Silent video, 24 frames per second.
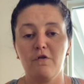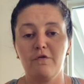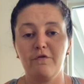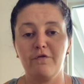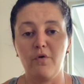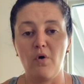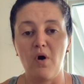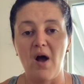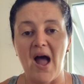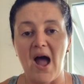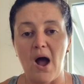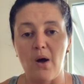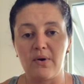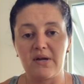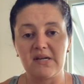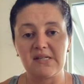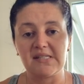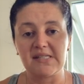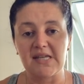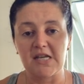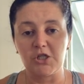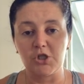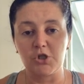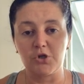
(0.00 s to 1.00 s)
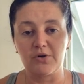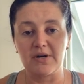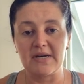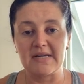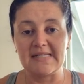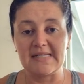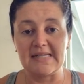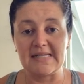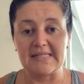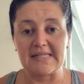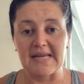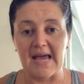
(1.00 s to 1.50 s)
For our accessory
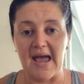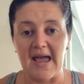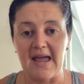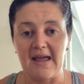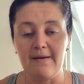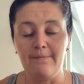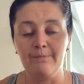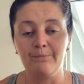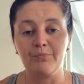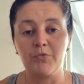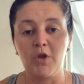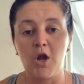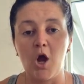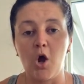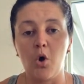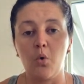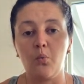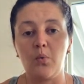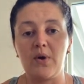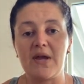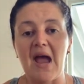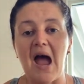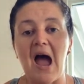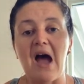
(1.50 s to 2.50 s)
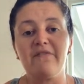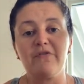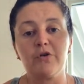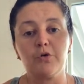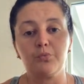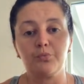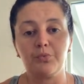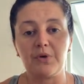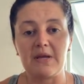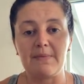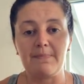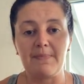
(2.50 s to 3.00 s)
today, we have a
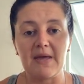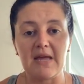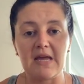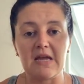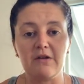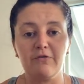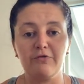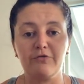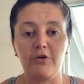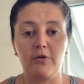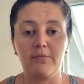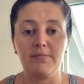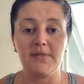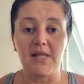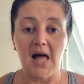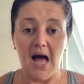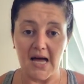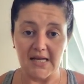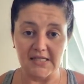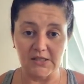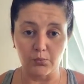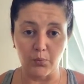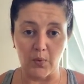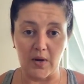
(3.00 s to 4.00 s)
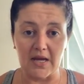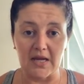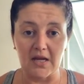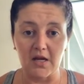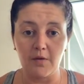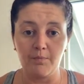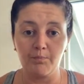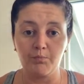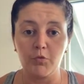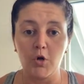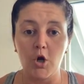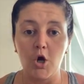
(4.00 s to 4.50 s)
repeat from last week.
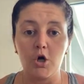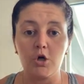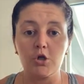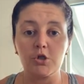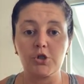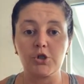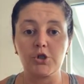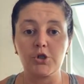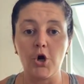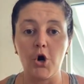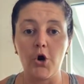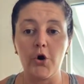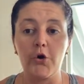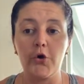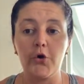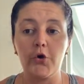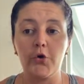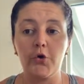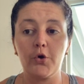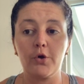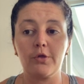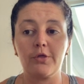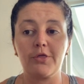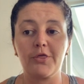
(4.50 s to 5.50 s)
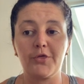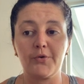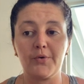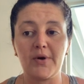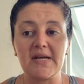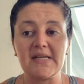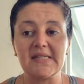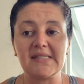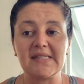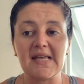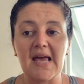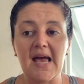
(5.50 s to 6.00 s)
So
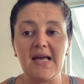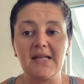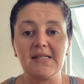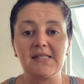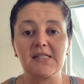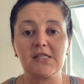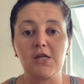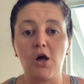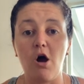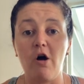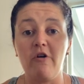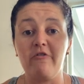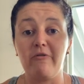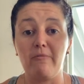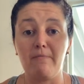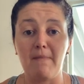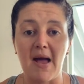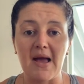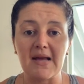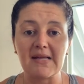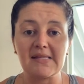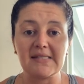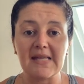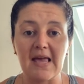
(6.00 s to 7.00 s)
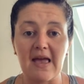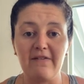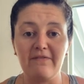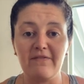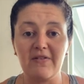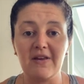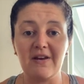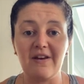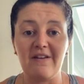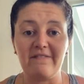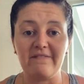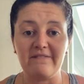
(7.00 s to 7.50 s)
3 sets of max
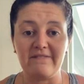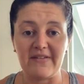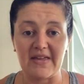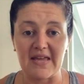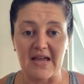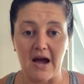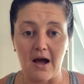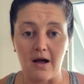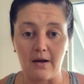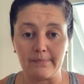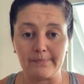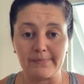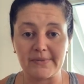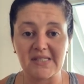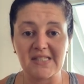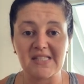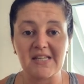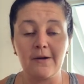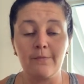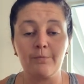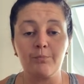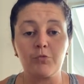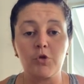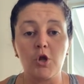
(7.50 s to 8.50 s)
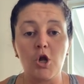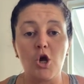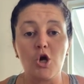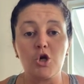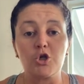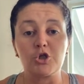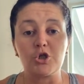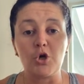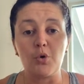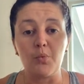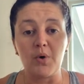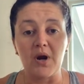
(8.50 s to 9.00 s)
effort V-ups.
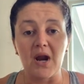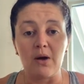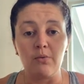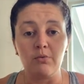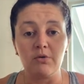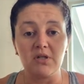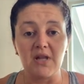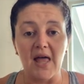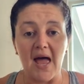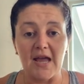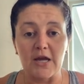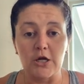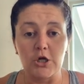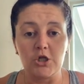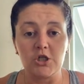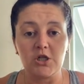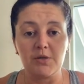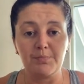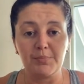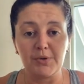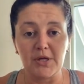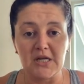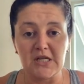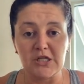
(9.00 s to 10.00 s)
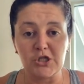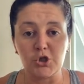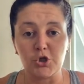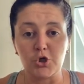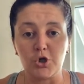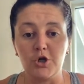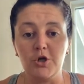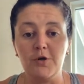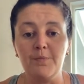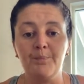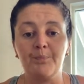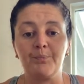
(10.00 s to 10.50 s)
So what I would like you to please
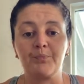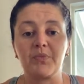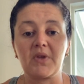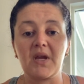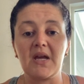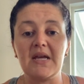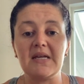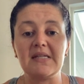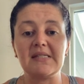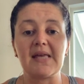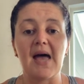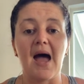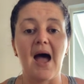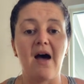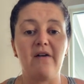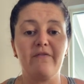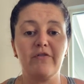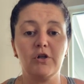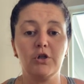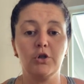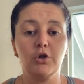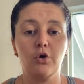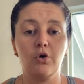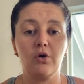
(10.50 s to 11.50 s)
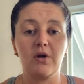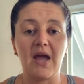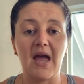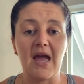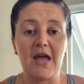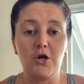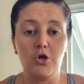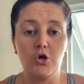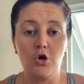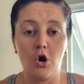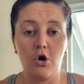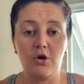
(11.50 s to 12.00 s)
do is have a look
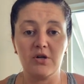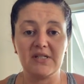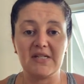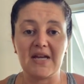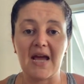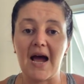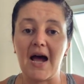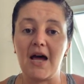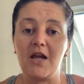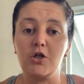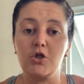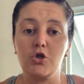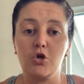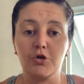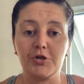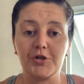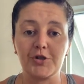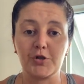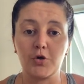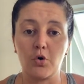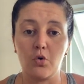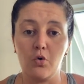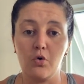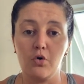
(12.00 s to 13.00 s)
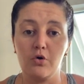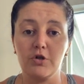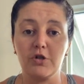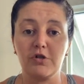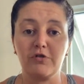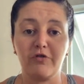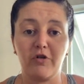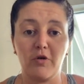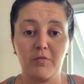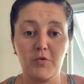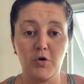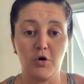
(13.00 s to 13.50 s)
and note down your
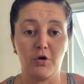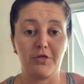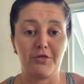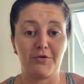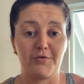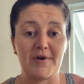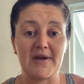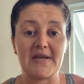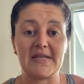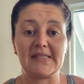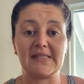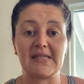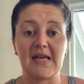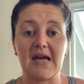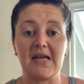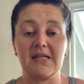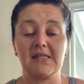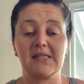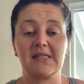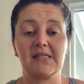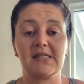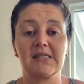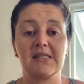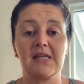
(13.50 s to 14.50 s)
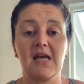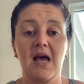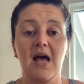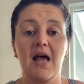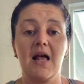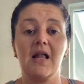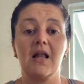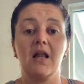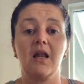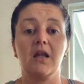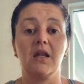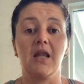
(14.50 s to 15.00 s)
scores from your 3 sets
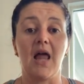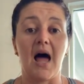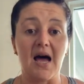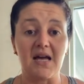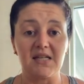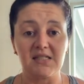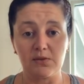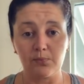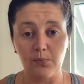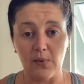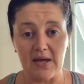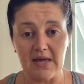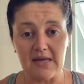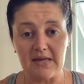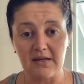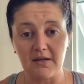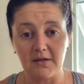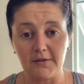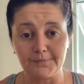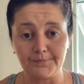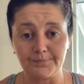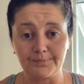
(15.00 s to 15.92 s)
last week